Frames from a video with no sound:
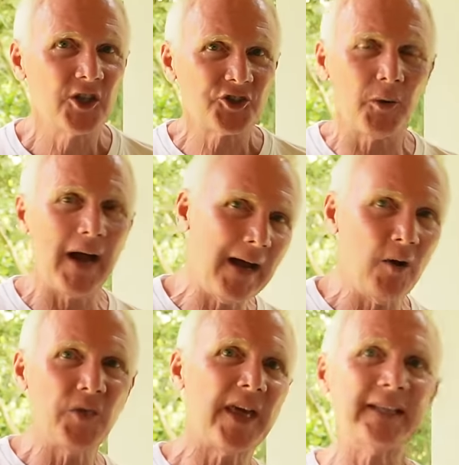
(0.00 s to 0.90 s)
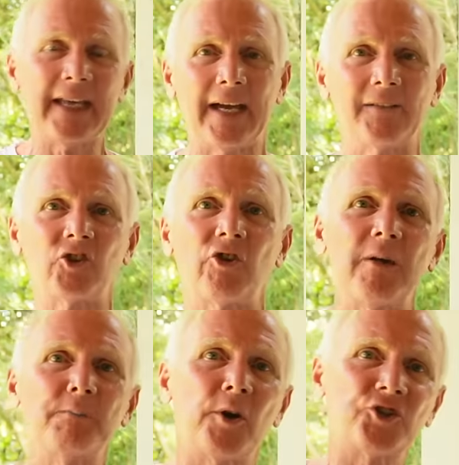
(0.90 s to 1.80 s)
So, how then can the
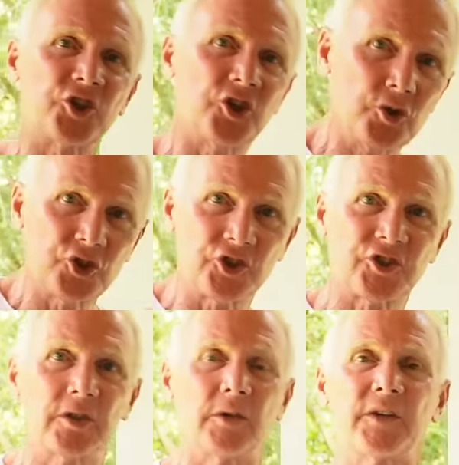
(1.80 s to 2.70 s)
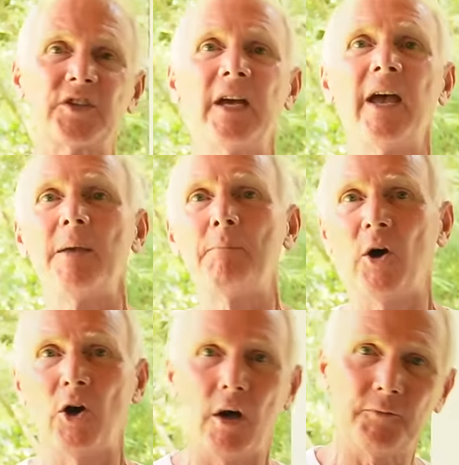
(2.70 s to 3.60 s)
Crown Prosecution Service, a
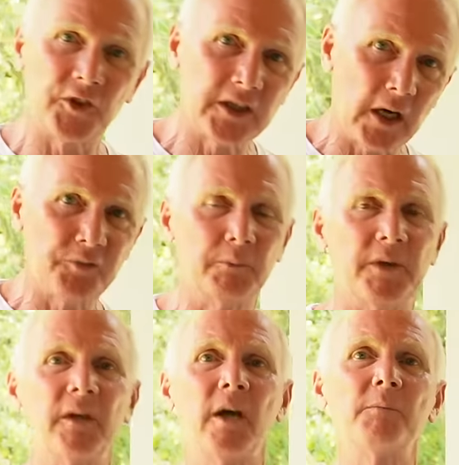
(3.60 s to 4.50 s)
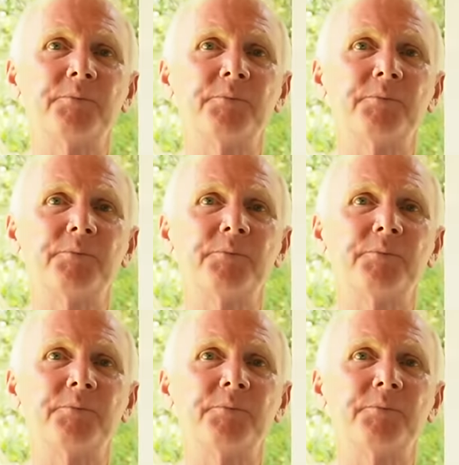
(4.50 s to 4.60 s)
part of the government,